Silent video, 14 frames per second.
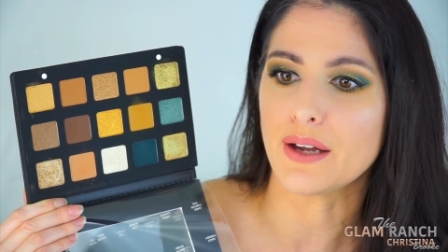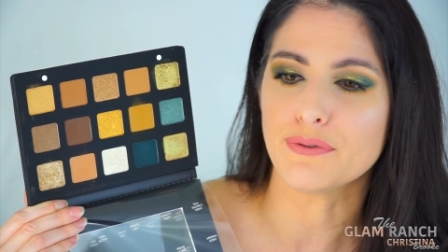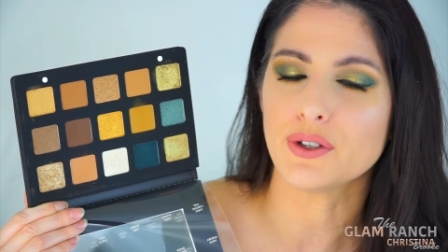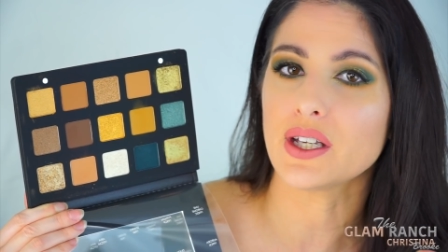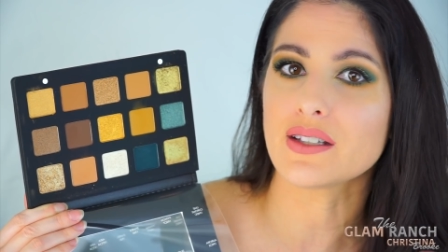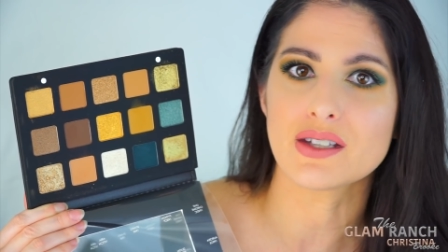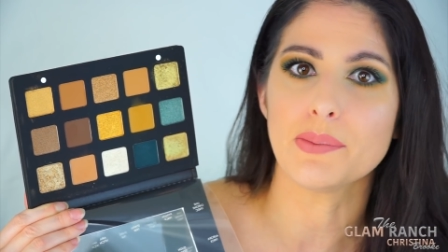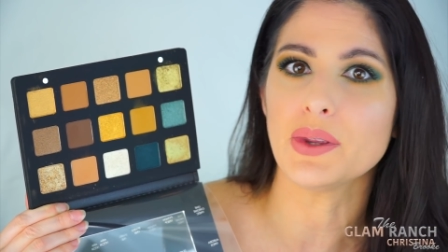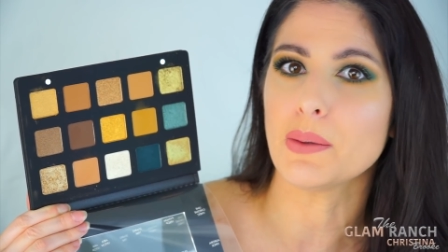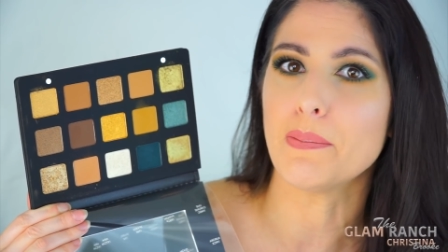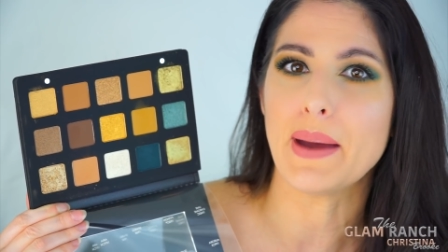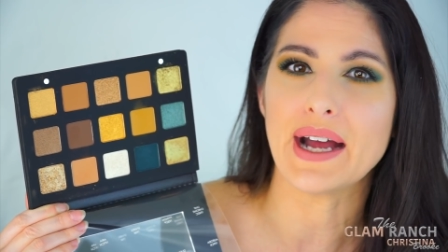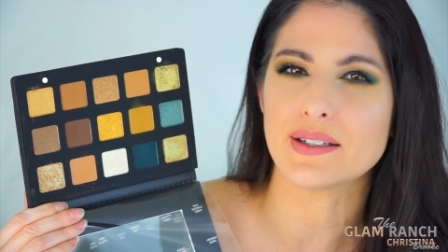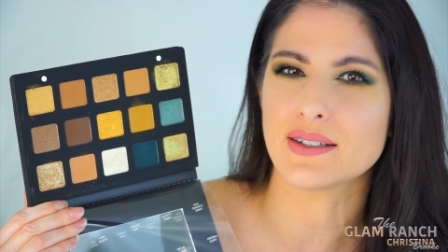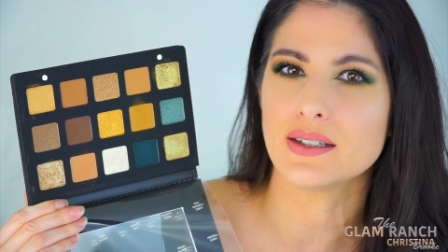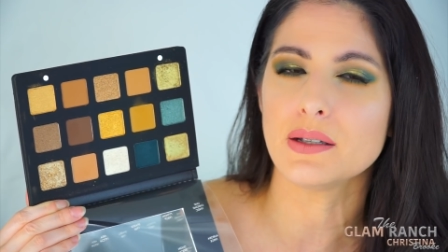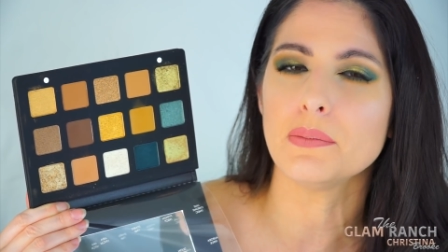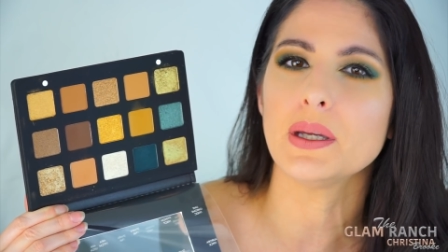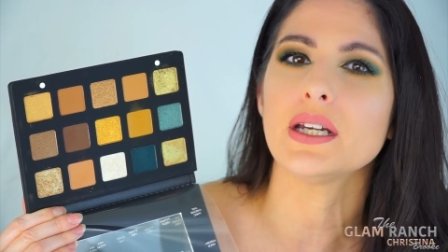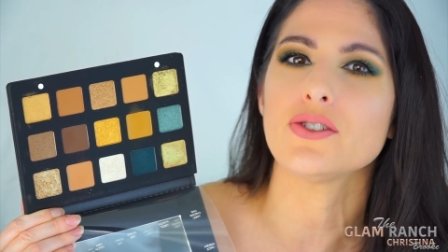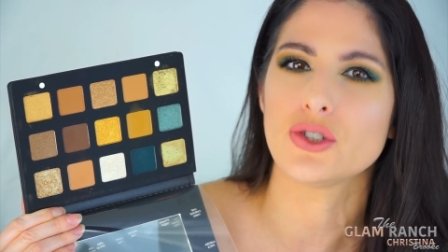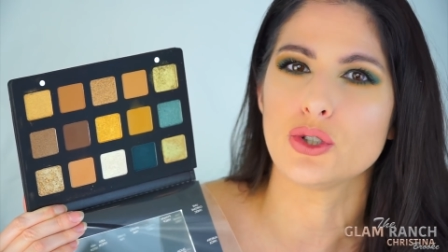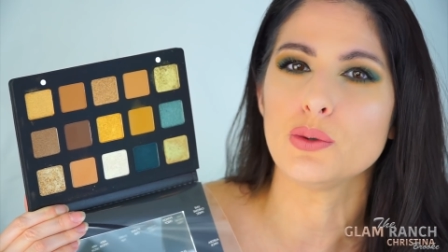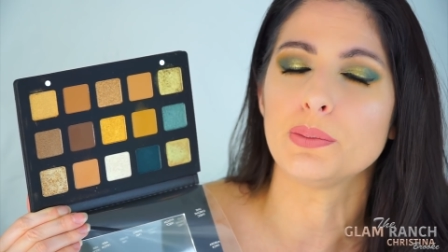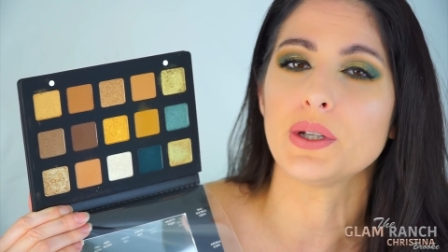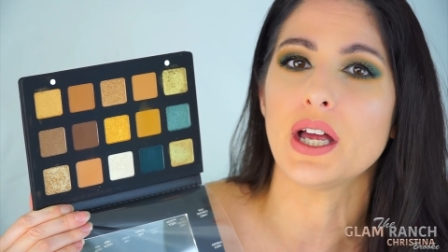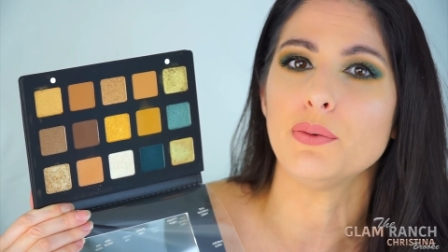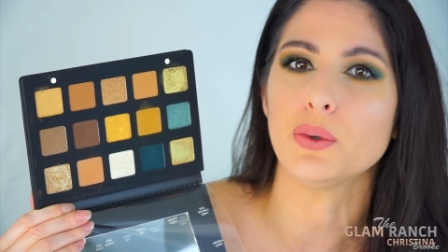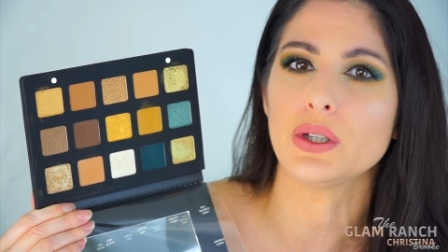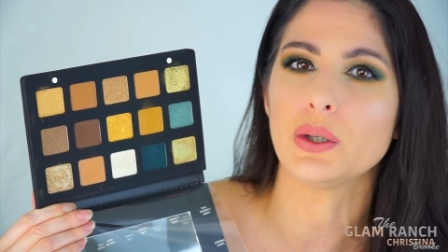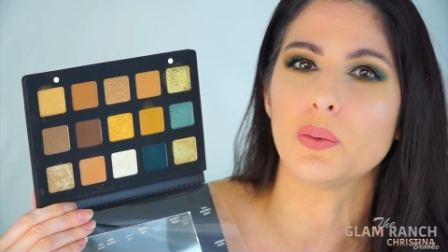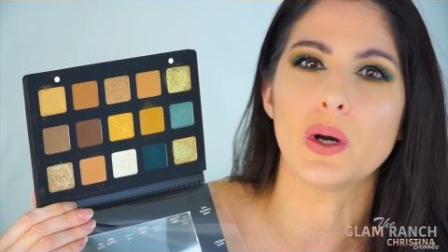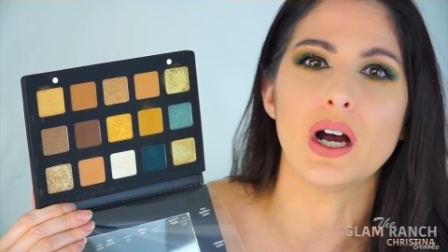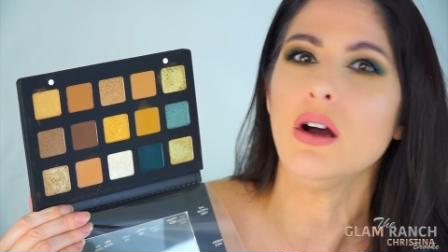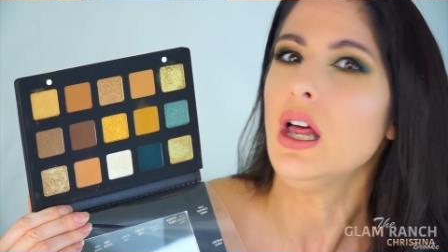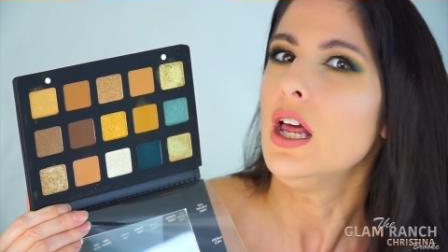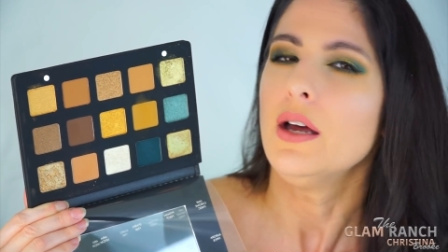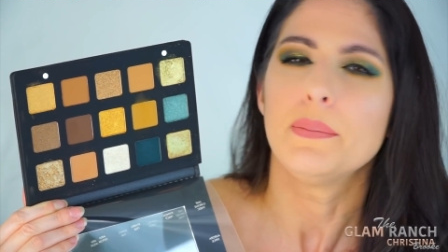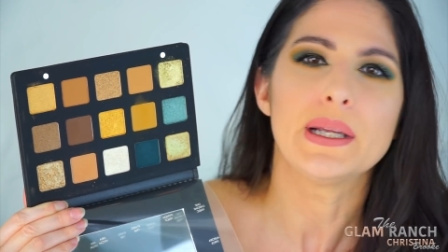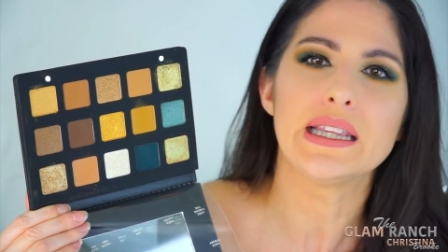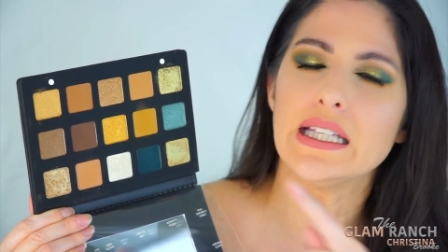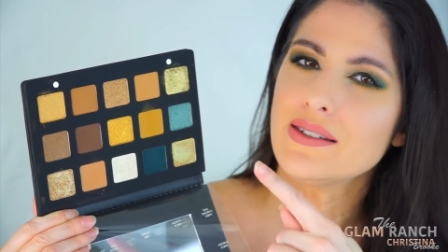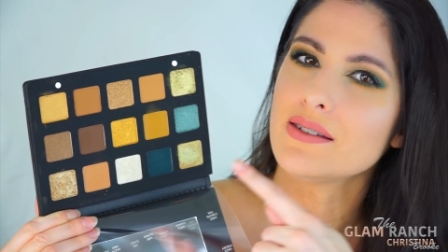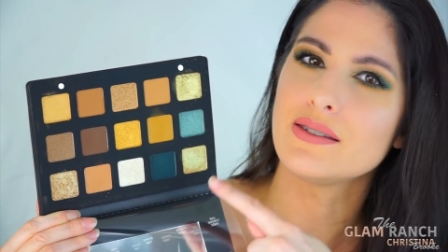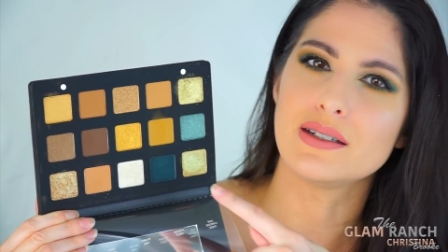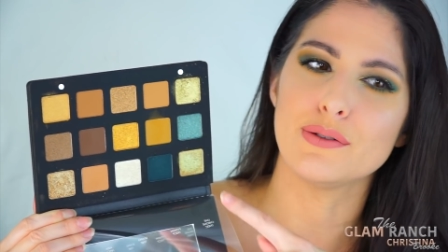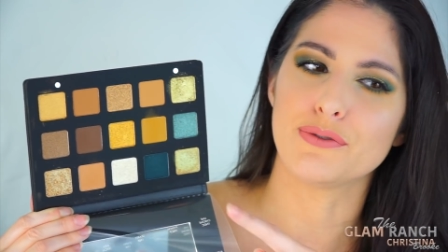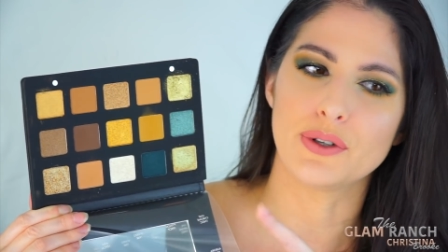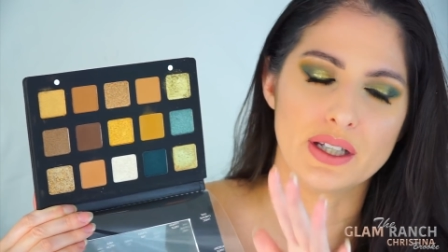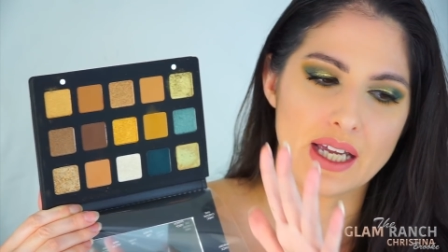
I feel like some of the mattes in the minis do blend really well, but this is different.